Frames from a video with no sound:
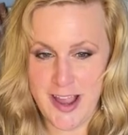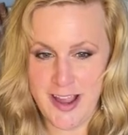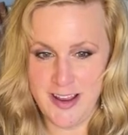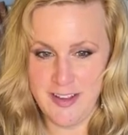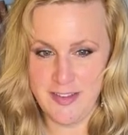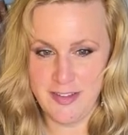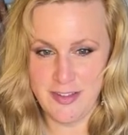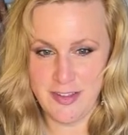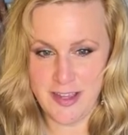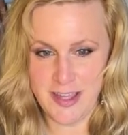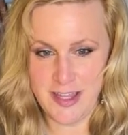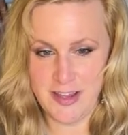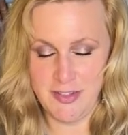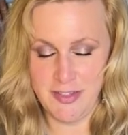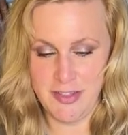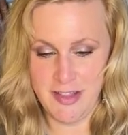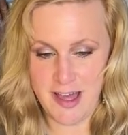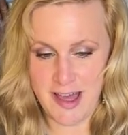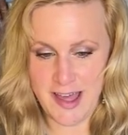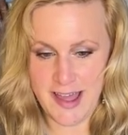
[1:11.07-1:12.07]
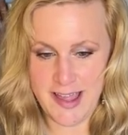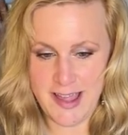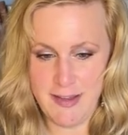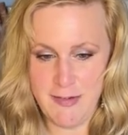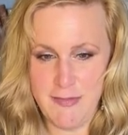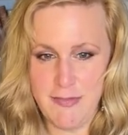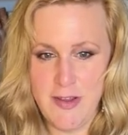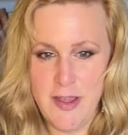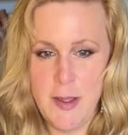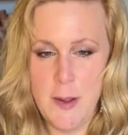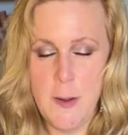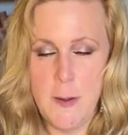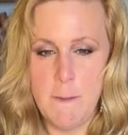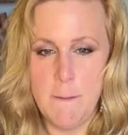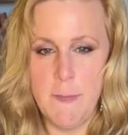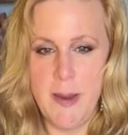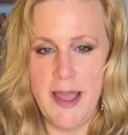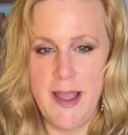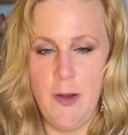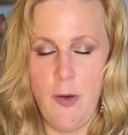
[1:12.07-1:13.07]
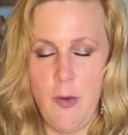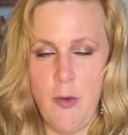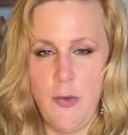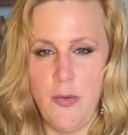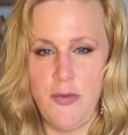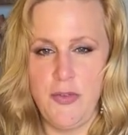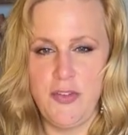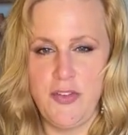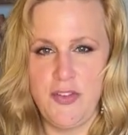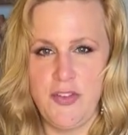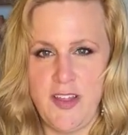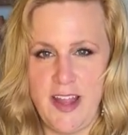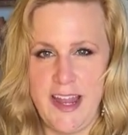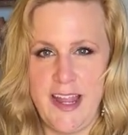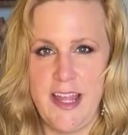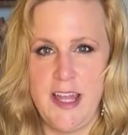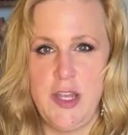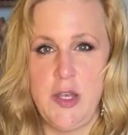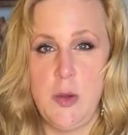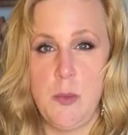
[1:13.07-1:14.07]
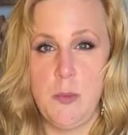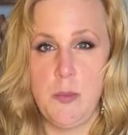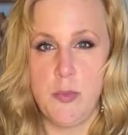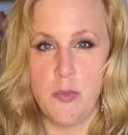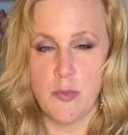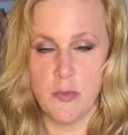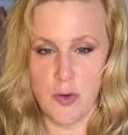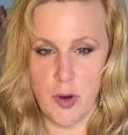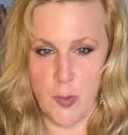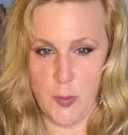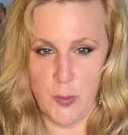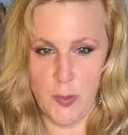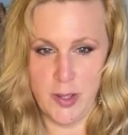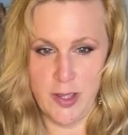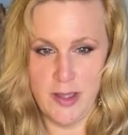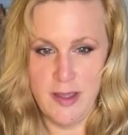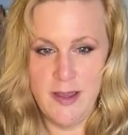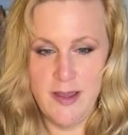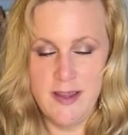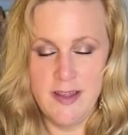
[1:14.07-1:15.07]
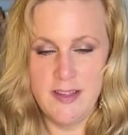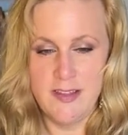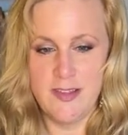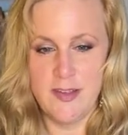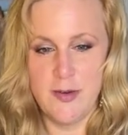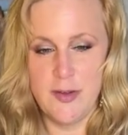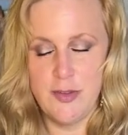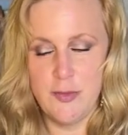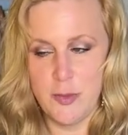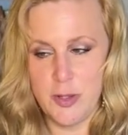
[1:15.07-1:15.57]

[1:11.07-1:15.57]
I hit live, my whole stand broke. So it's